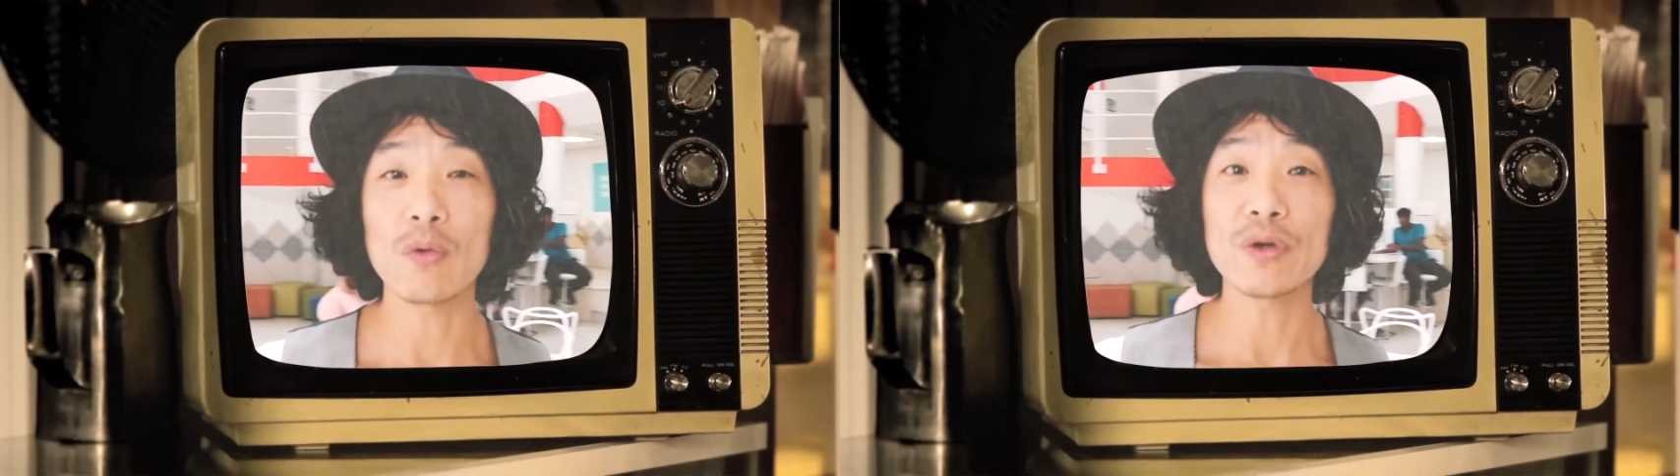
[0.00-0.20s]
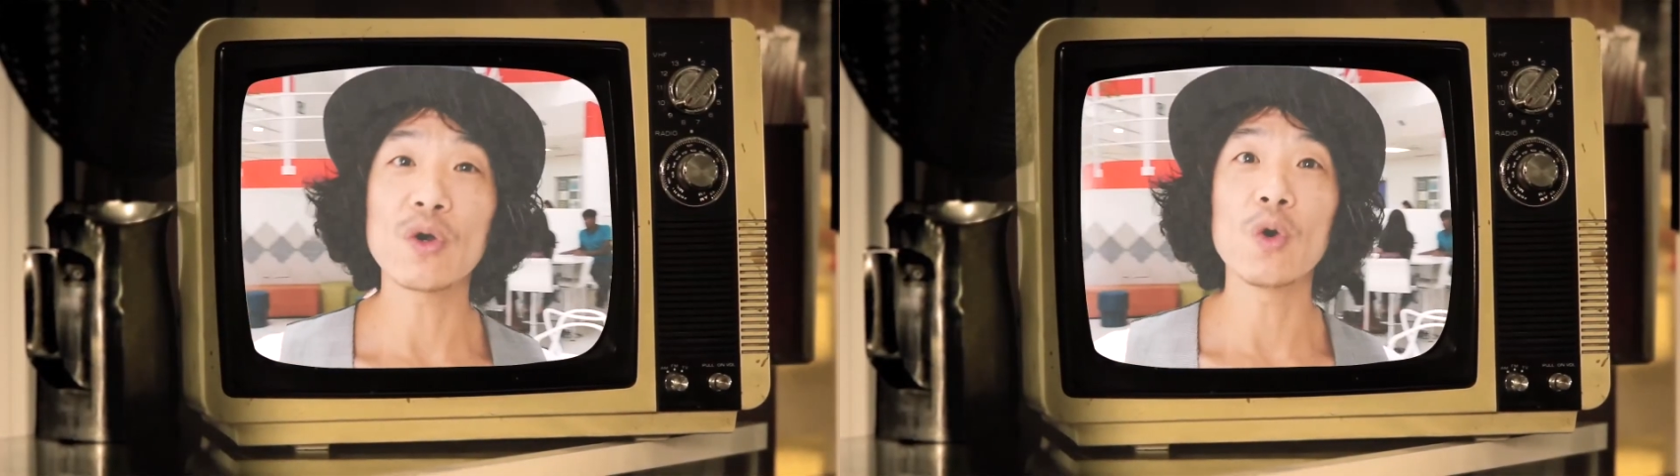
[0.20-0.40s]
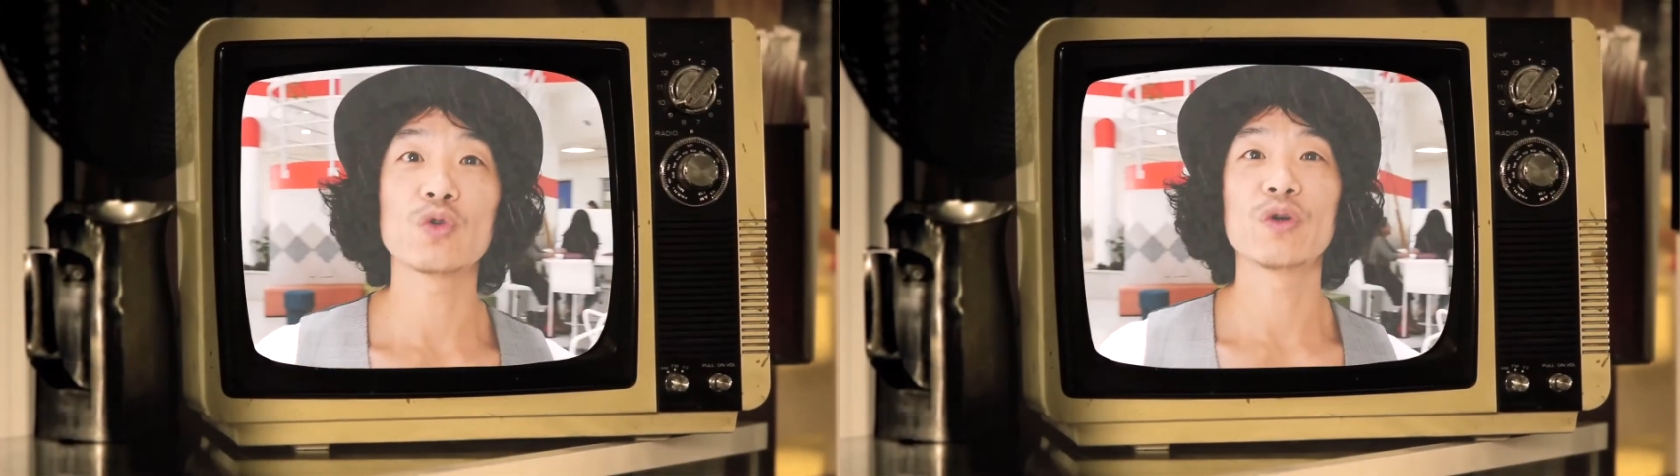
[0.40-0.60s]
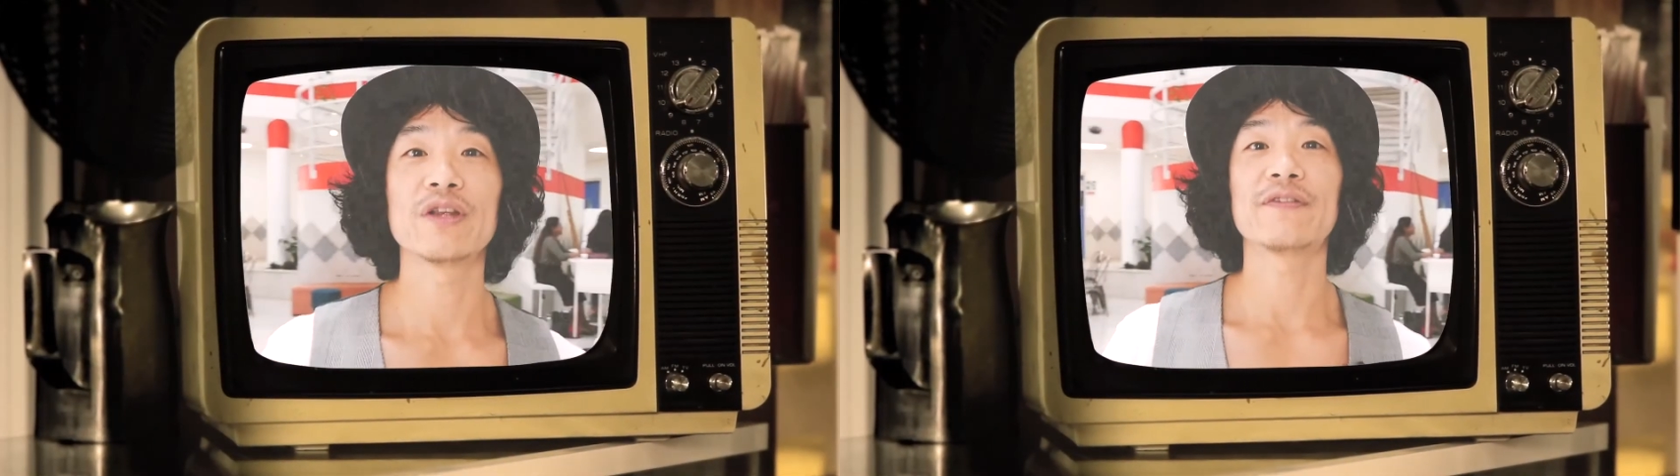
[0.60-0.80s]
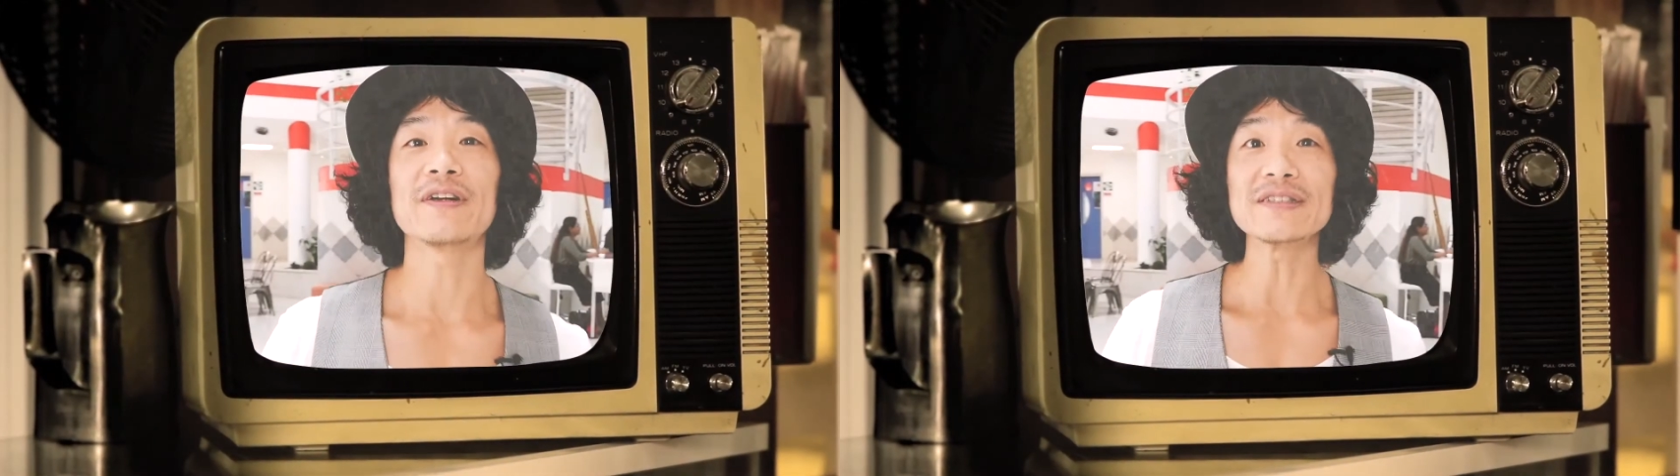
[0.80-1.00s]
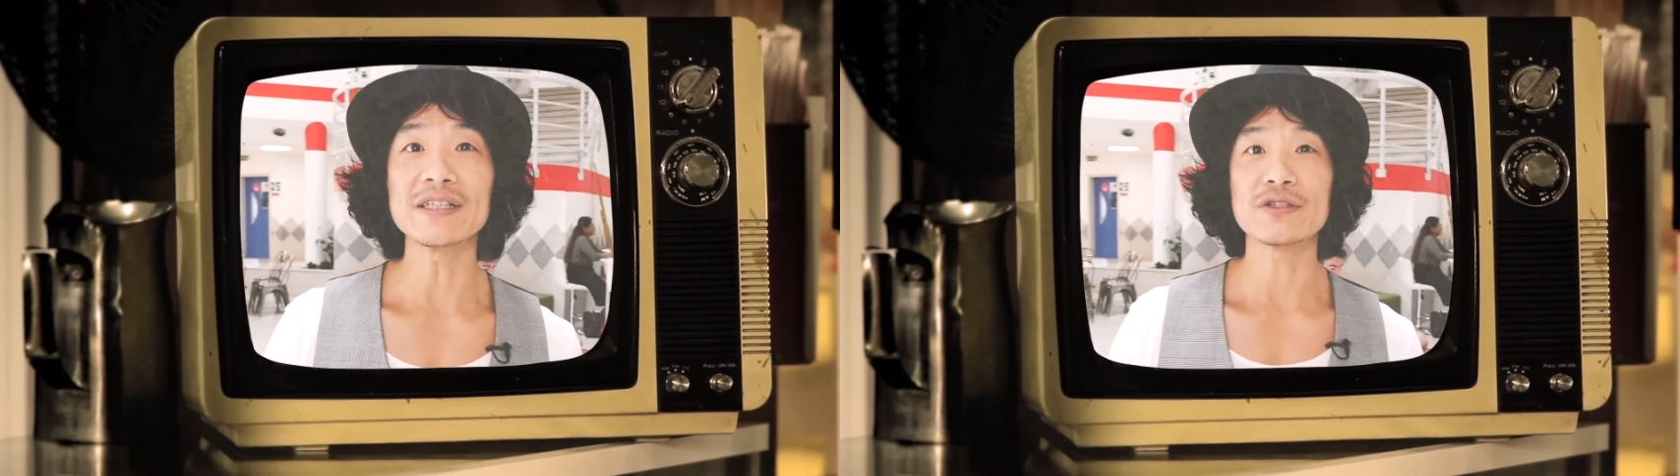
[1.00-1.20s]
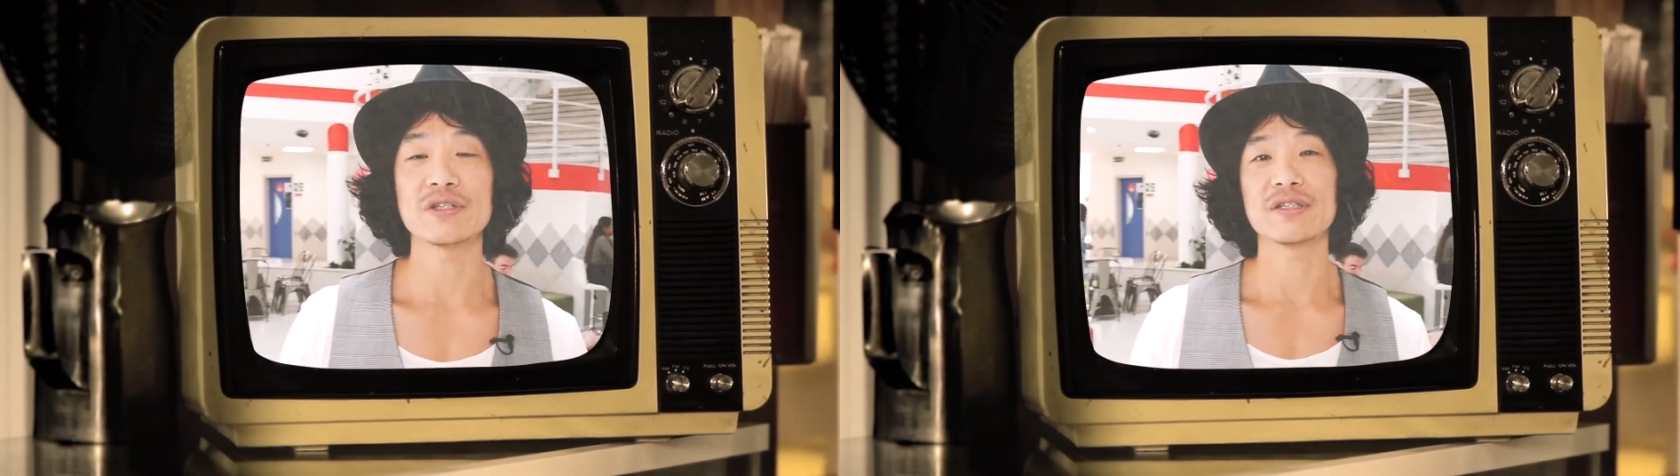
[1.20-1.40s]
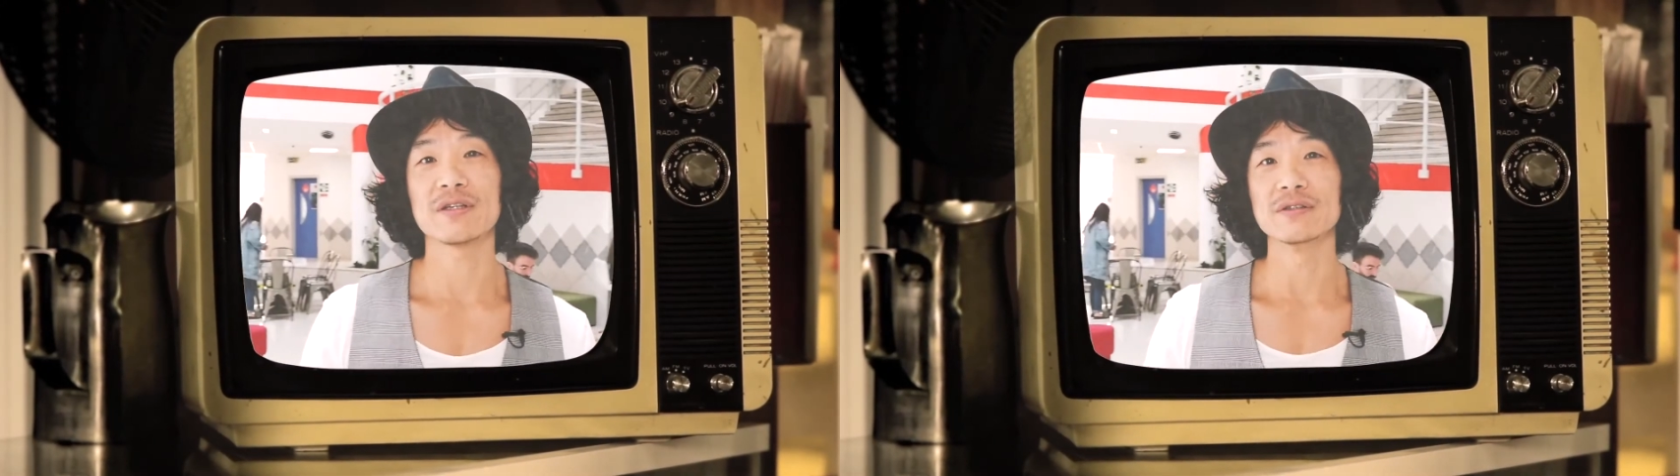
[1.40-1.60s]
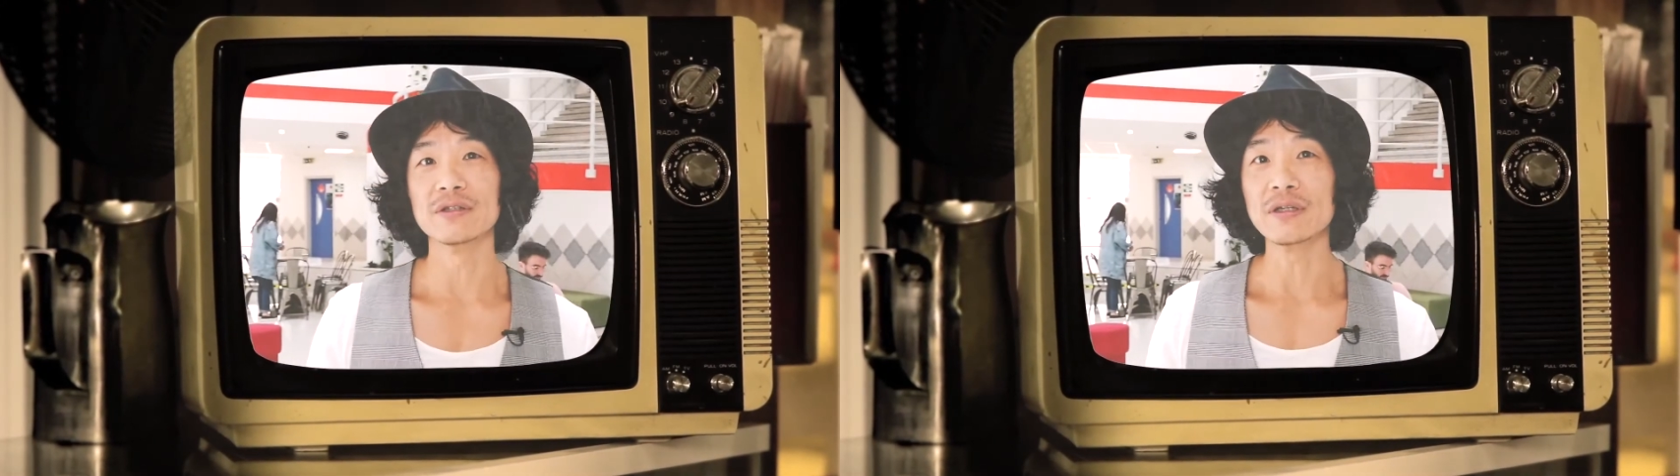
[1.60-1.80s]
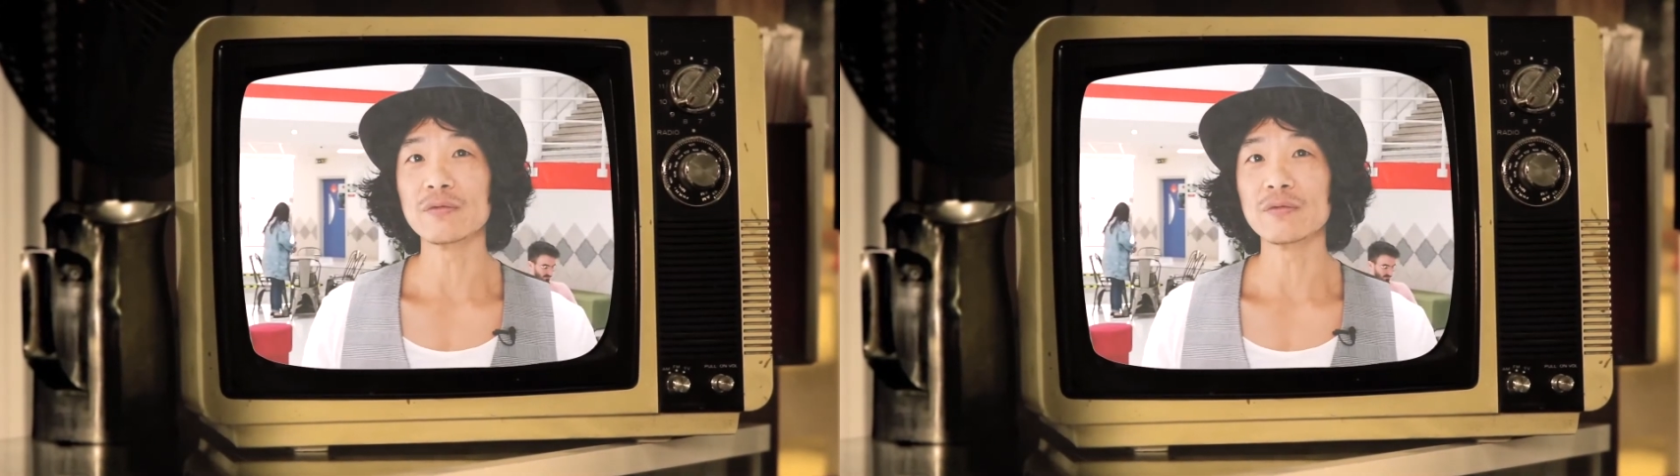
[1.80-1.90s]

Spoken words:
we call 21st century skills,